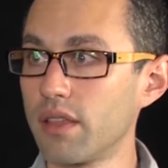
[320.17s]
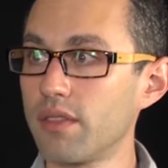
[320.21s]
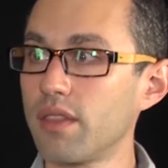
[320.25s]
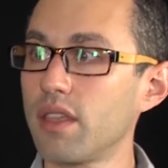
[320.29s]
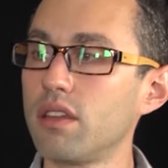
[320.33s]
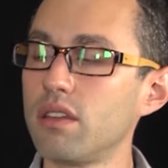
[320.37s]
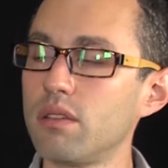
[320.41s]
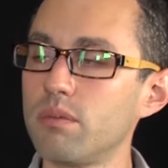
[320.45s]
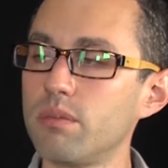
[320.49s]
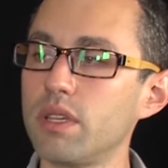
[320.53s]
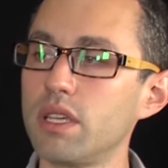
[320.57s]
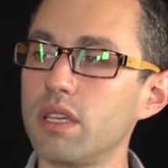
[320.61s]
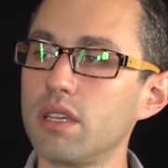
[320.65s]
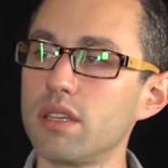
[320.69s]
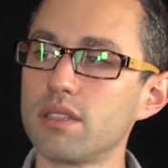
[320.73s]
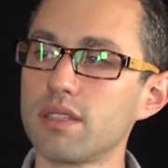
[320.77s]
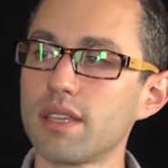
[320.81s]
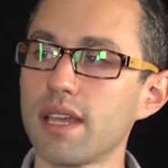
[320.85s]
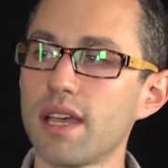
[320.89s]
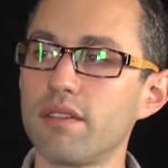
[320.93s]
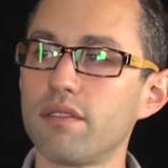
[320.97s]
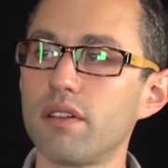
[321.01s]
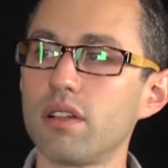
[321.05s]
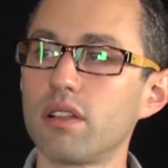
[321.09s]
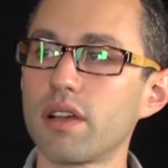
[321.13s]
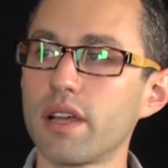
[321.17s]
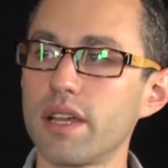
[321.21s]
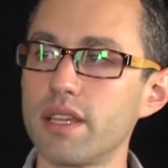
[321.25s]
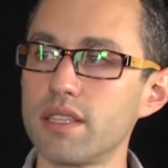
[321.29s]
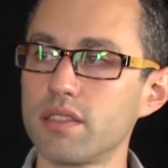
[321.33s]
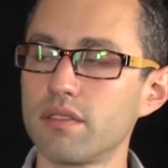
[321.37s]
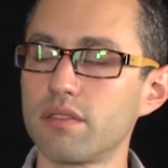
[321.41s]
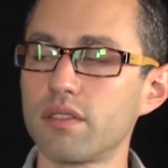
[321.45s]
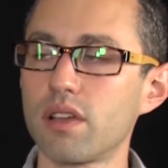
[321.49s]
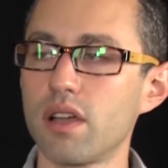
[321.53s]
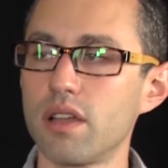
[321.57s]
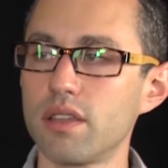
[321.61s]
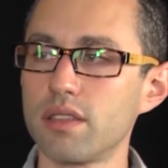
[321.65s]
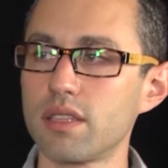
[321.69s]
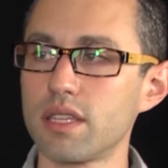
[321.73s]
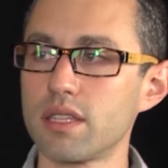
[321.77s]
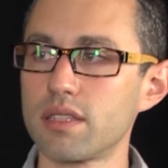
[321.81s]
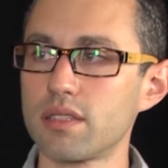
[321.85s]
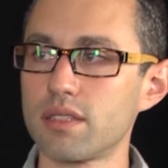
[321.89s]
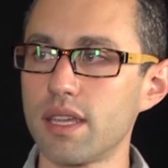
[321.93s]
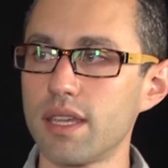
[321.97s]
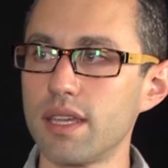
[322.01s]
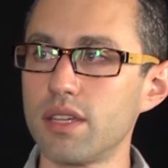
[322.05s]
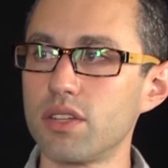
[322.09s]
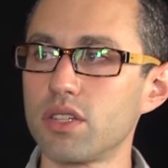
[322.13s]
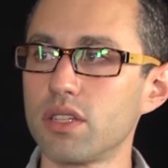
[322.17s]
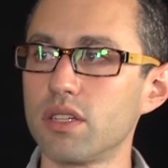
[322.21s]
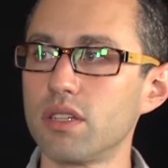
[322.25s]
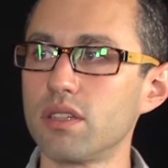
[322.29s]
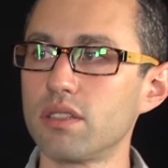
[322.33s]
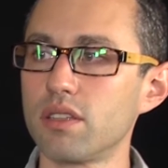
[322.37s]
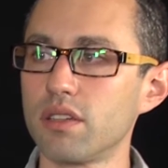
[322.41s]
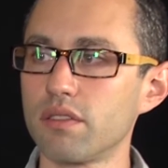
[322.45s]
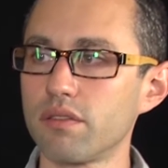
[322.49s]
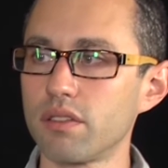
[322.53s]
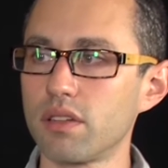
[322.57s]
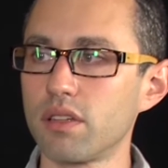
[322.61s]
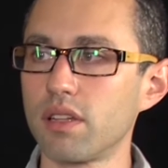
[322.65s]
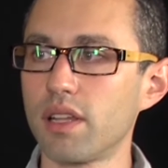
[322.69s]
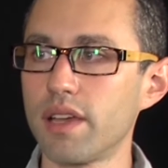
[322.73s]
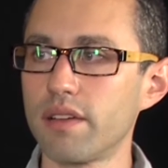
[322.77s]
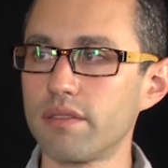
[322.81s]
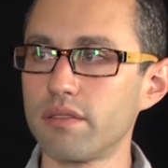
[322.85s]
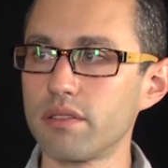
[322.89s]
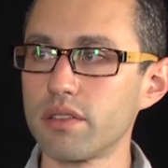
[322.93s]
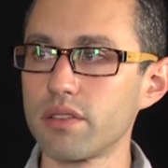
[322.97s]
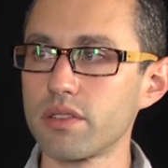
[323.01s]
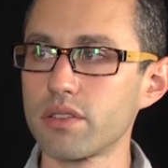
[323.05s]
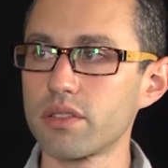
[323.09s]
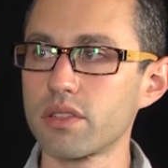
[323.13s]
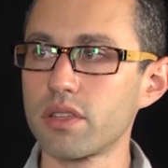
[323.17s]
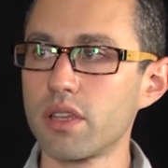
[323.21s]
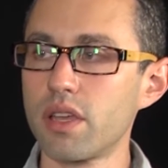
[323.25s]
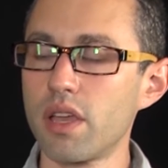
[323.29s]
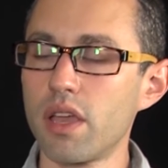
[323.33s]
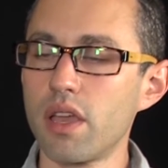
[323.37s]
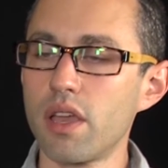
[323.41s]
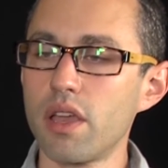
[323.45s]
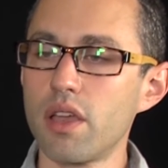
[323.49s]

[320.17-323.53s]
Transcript: And then you begin to have all kinds of contestation at different levels.